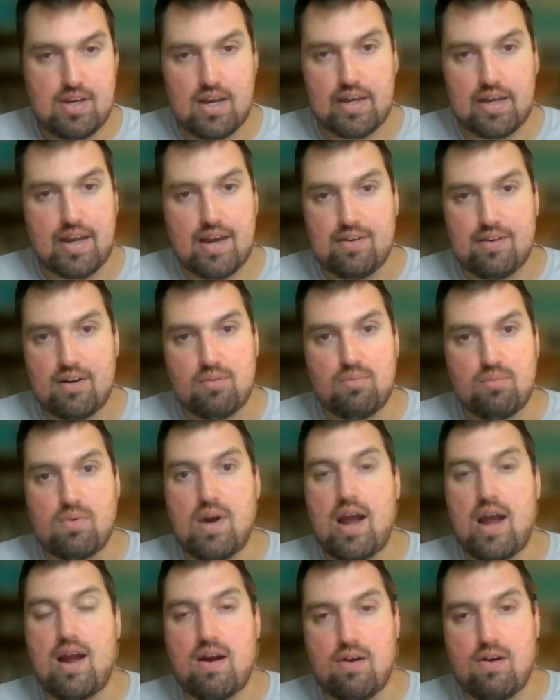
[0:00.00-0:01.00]
Again, a
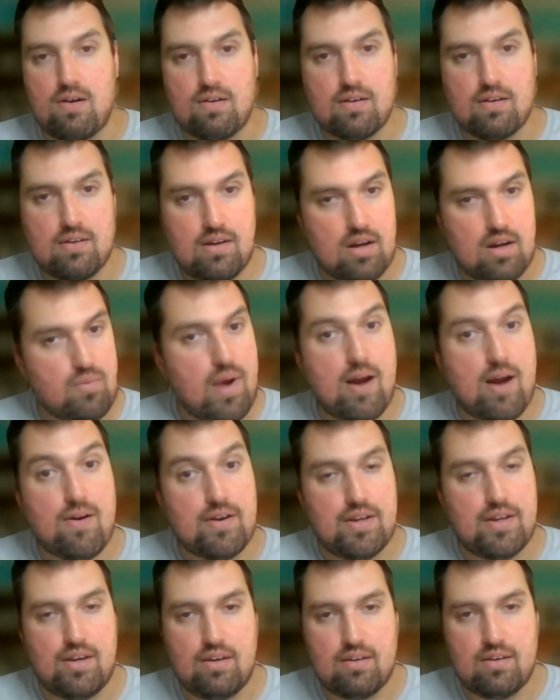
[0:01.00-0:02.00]

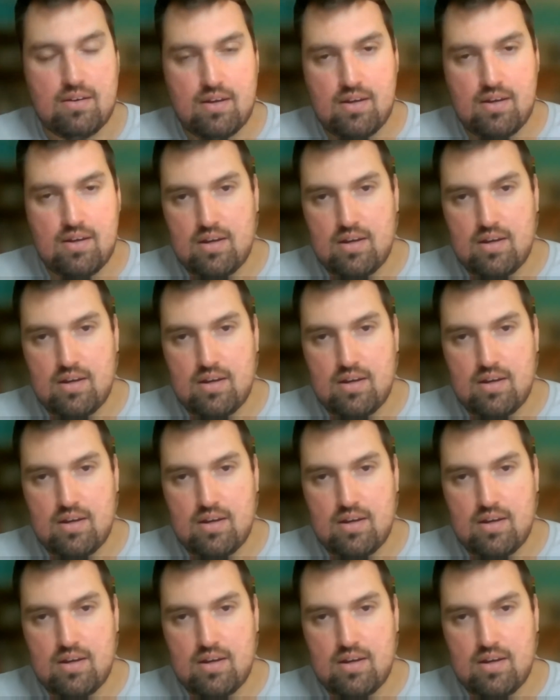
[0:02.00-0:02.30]
rarity,